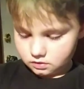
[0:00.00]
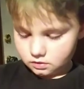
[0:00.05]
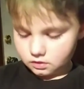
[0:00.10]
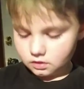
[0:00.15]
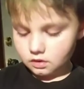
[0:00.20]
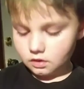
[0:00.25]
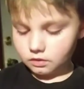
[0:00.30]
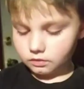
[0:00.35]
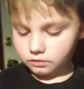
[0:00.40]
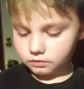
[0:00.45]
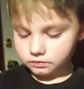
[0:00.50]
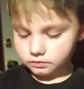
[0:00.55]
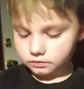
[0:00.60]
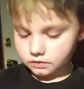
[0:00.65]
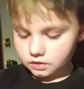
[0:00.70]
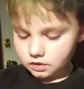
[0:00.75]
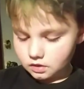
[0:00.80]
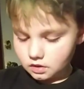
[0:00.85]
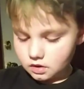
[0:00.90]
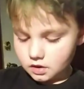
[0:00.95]
Oh,
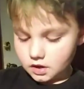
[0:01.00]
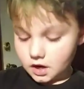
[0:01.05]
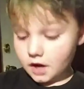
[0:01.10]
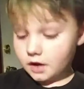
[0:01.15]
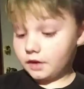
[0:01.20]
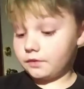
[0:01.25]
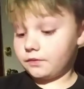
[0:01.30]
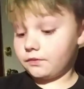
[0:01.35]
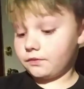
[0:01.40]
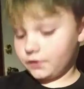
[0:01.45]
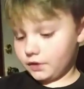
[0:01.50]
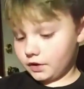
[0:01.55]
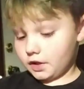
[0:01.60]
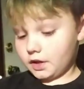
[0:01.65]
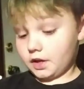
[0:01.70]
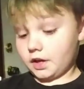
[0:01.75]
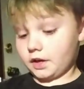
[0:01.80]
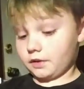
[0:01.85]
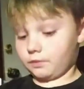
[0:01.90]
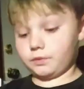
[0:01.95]
I
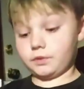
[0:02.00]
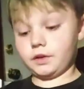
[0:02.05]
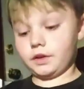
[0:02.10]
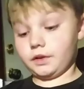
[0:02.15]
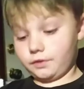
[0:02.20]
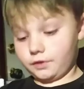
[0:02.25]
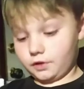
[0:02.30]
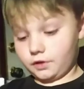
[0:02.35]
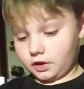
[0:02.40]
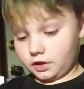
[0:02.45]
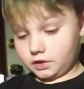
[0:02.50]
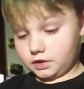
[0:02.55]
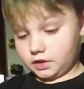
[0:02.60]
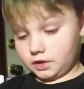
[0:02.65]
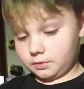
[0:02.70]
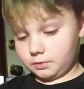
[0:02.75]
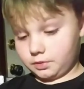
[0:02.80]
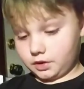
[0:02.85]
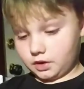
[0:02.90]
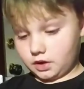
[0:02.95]
really feel like it's
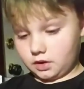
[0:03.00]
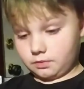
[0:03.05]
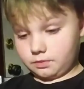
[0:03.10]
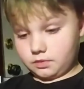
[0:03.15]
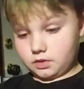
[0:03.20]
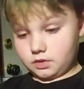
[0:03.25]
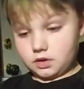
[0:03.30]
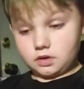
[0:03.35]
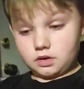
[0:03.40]
time to pick up.